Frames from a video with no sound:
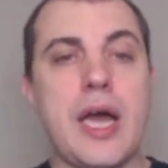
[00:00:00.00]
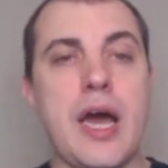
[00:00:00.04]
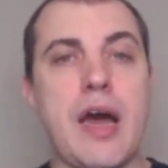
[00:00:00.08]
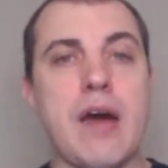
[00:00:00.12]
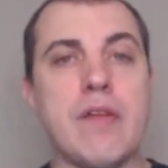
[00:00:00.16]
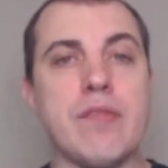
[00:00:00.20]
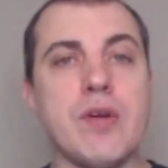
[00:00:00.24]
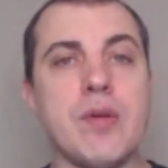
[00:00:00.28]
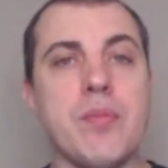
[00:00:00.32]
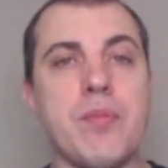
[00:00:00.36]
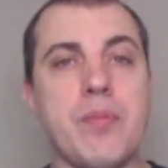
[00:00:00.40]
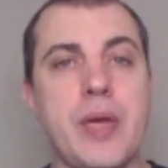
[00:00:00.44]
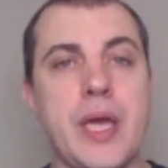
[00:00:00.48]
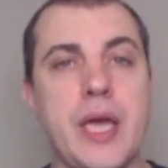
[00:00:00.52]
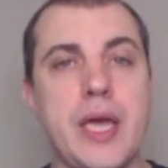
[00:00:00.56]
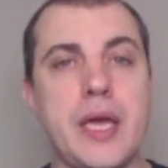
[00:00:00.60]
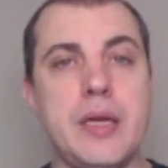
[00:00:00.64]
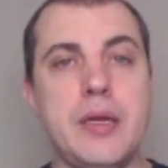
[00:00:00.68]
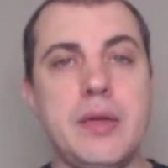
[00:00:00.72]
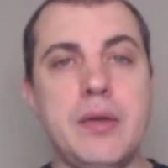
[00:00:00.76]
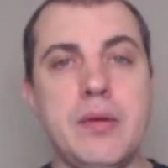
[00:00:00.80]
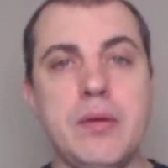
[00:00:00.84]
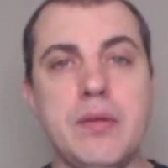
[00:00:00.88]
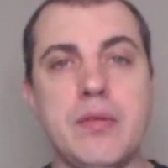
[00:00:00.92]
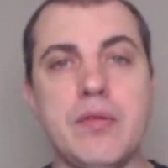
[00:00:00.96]
have a
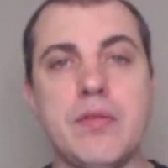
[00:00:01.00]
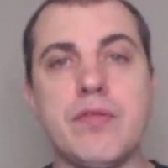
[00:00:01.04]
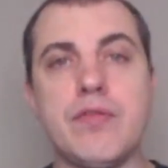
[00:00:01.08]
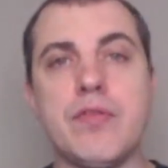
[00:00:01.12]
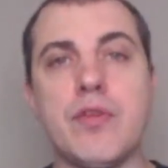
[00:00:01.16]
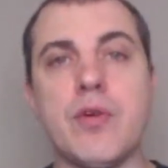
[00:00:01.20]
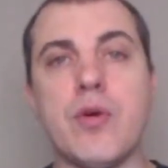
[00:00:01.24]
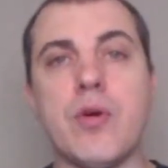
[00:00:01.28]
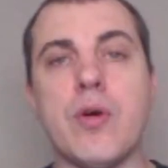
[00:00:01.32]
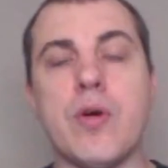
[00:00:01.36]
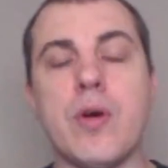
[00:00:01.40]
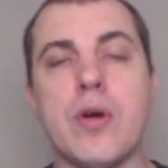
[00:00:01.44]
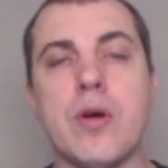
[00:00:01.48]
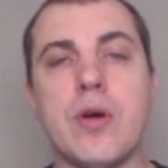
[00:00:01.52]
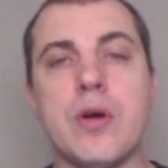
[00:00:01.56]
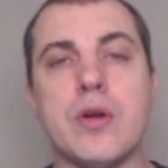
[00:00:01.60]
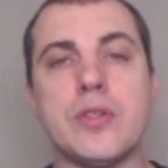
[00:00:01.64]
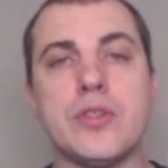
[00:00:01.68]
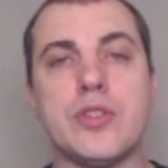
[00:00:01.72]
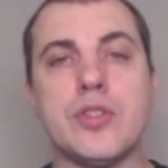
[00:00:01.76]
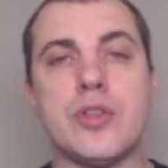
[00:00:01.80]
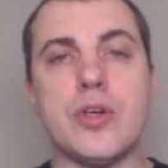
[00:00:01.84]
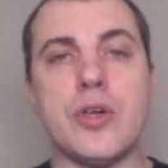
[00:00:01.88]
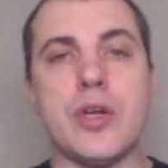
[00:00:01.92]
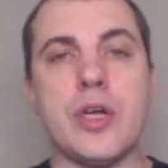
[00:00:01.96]
PIN
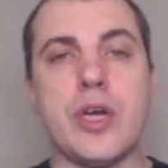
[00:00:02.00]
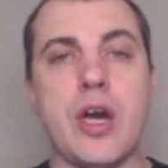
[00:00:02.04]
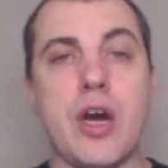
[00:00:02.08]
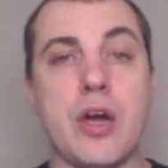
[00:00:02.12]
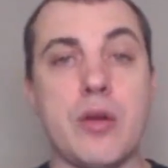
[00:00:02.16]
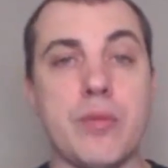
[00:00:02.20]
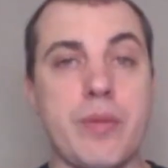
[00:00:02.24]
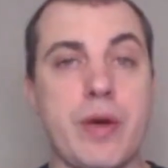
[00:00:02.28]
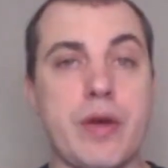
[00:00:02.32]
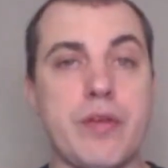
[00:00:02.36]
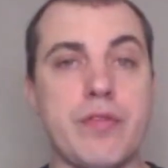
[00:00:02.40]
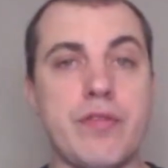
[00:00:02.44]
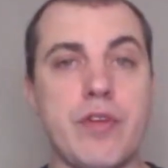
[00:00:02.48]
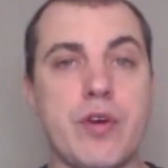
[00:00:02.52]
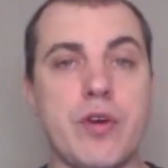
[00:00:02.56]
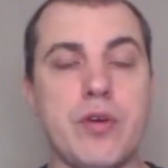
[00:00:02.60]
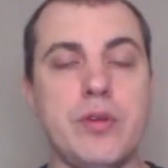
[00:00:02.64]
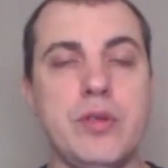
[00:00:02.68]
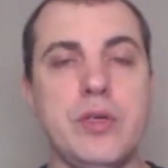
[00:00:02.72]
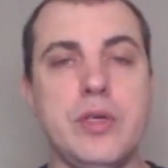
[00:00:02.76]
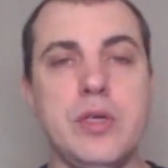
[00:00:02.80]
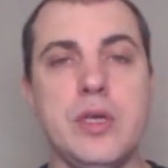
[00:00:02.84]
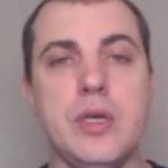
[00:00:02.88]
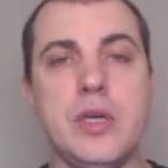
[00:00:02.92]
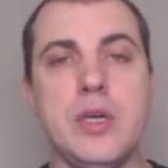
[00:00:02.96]
for turning on my
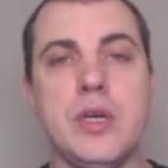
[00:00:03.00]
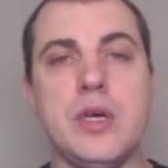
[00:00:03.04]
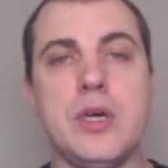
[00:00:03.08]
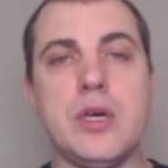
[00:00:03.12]
phone,